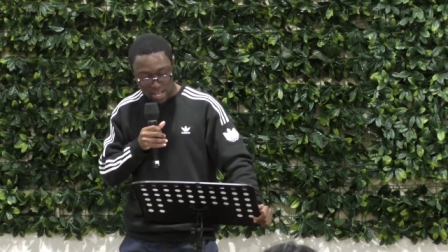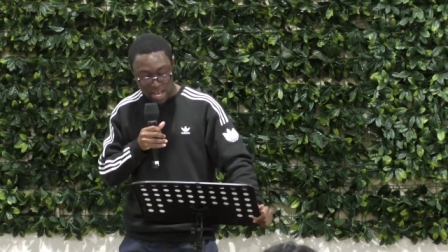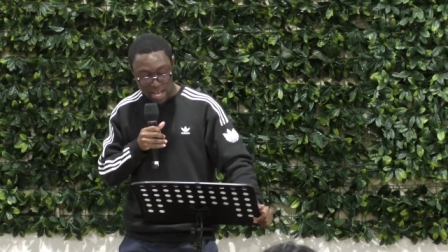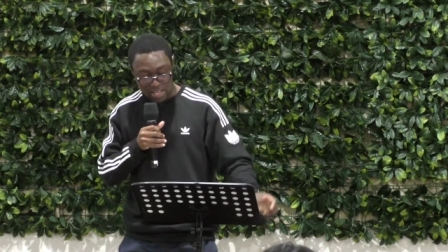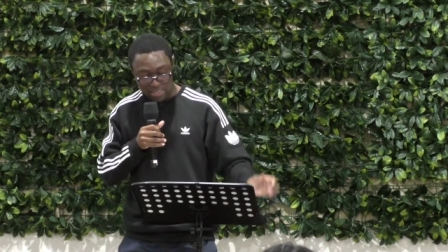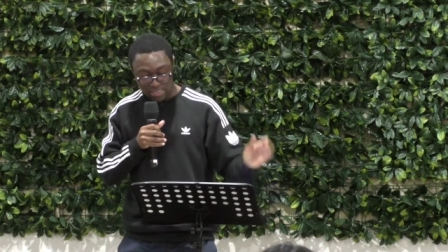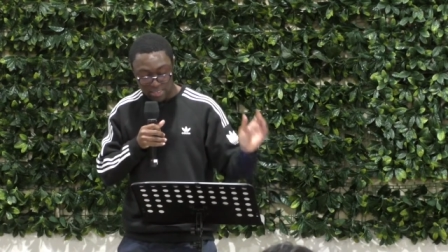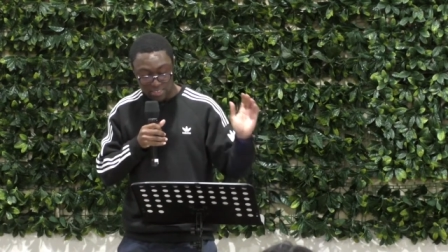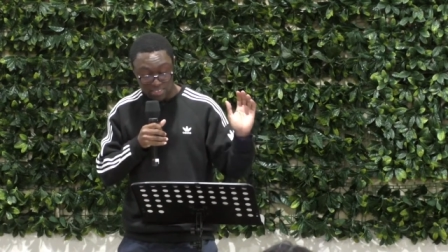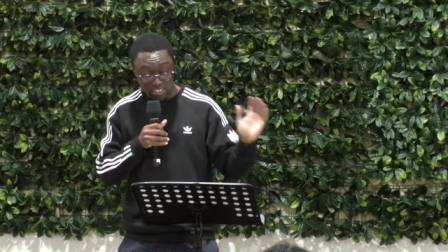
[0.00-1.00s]

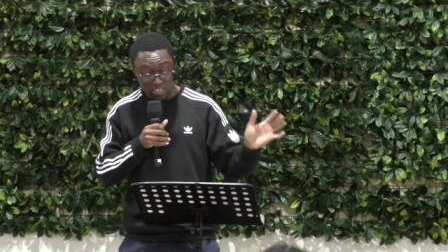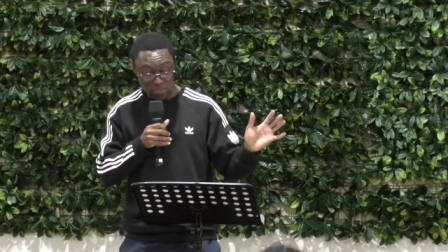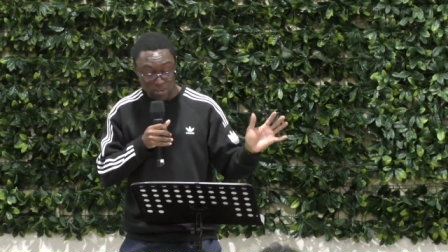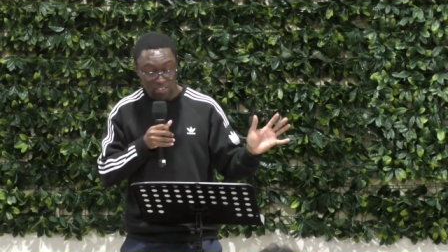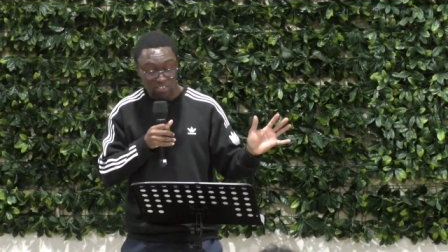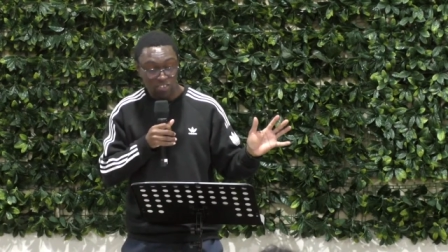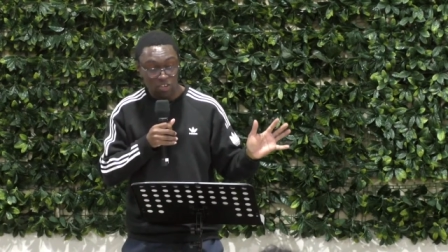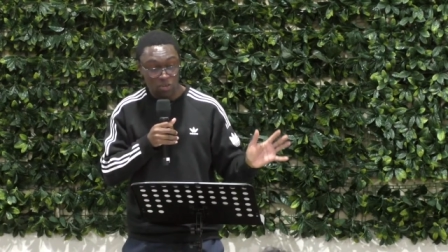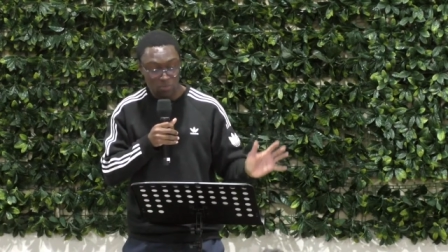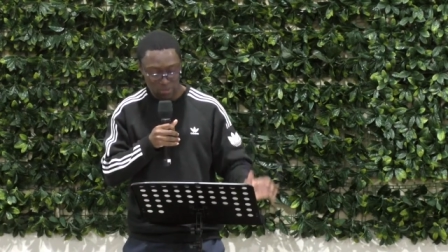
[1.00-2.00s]
Th- this precious
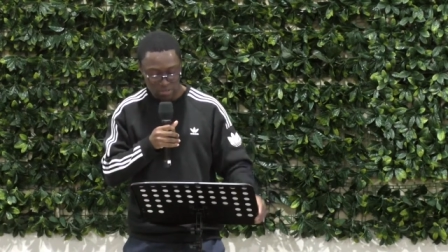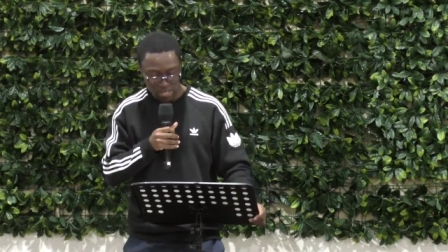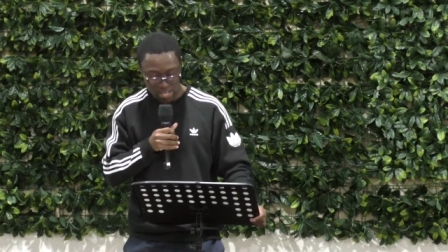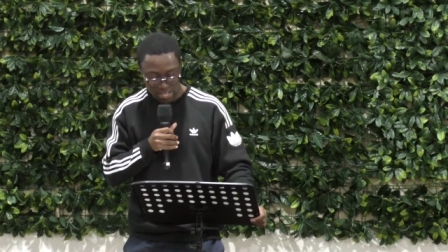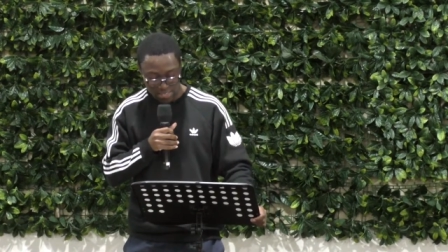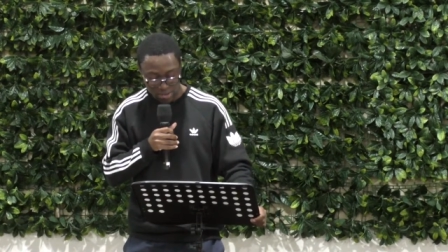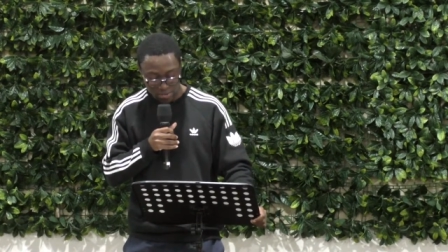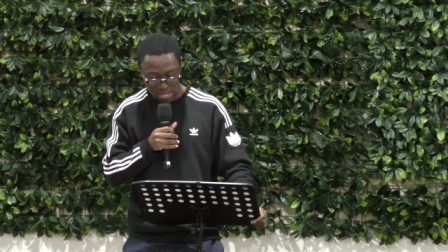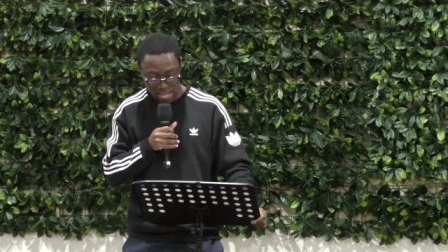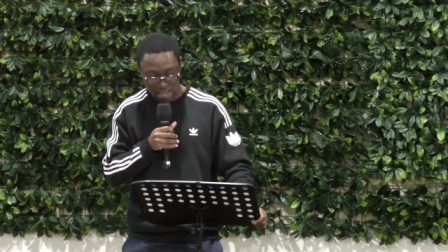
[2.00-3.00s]
hope that
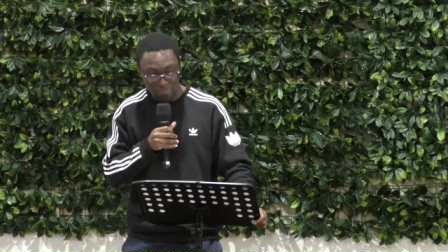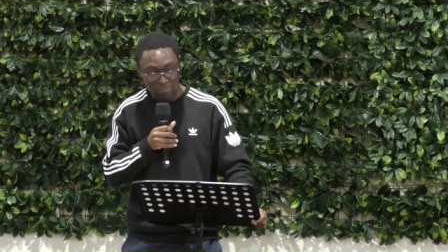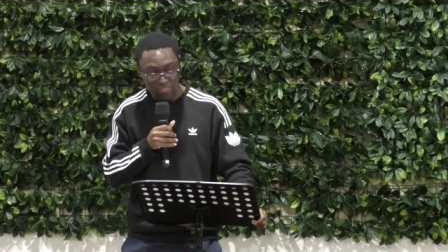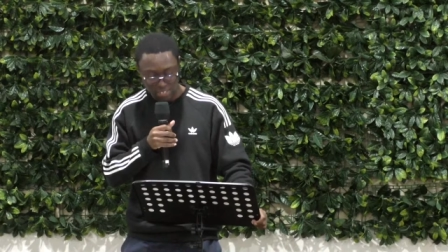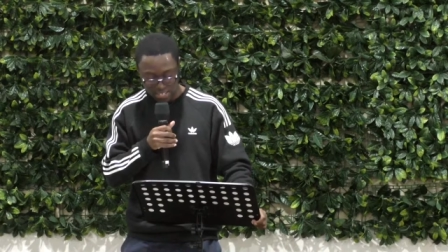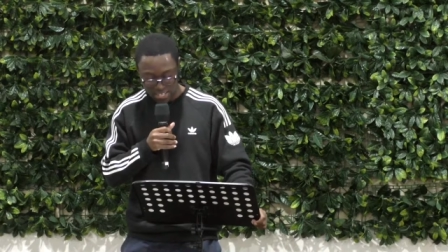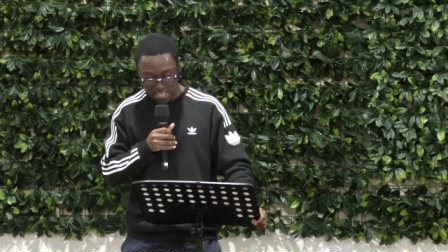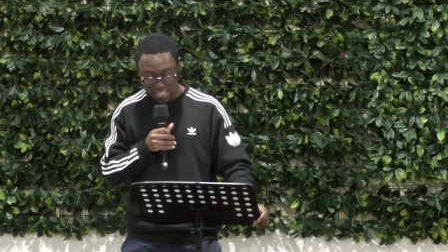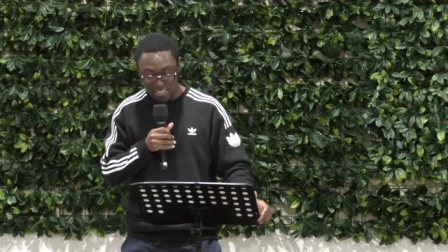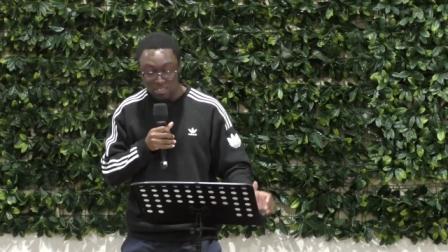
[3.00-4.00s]
we have
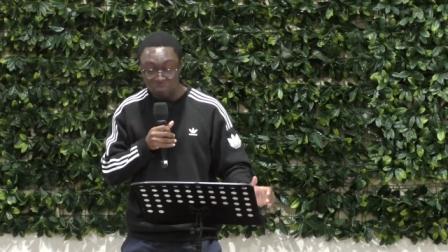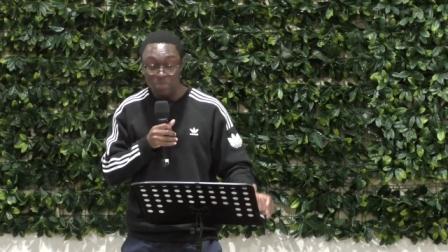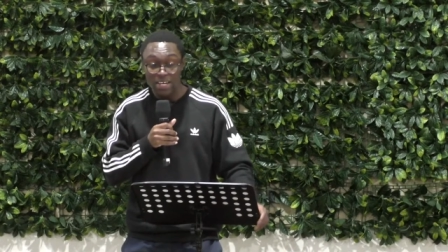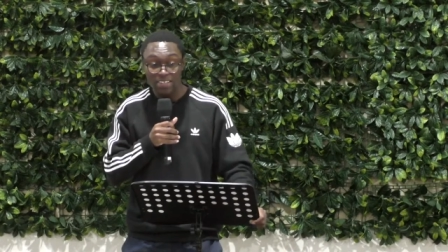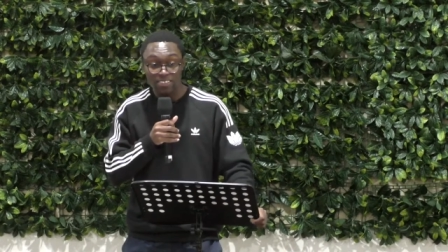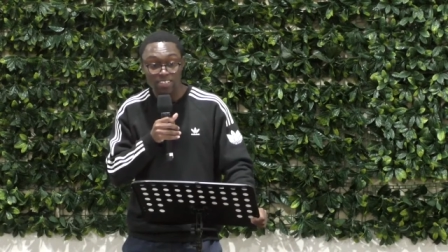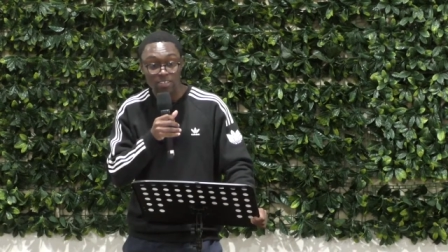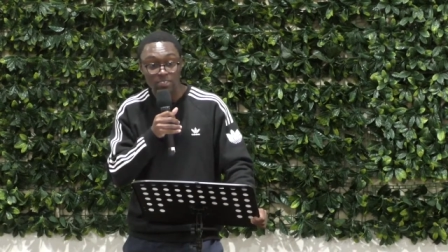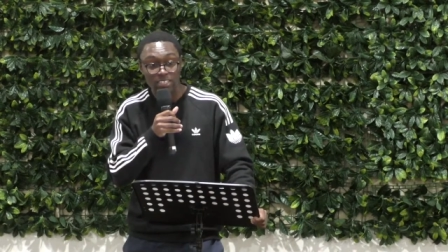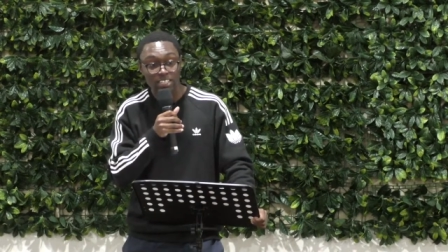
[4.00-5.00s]
demands
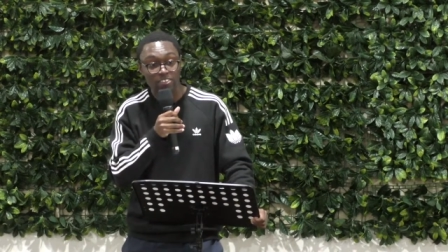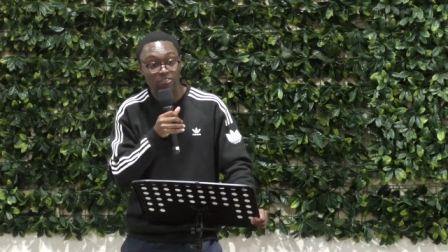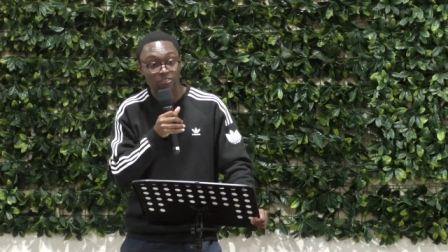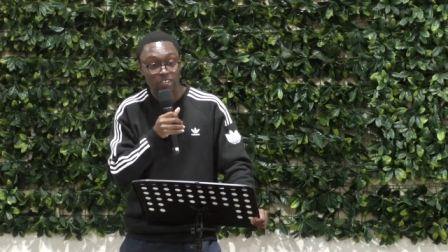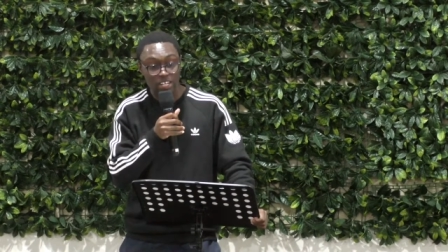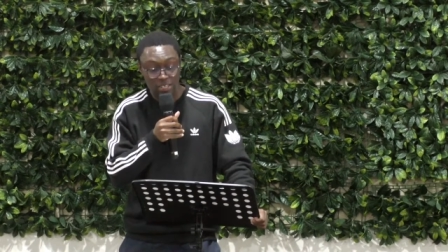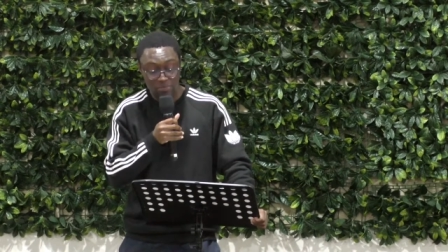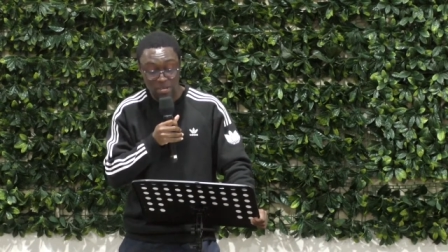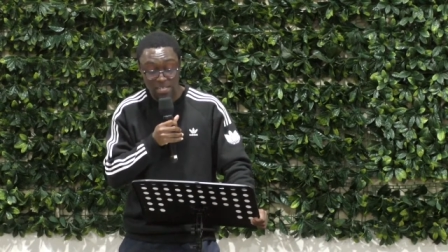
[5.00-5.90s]
that we live uh, by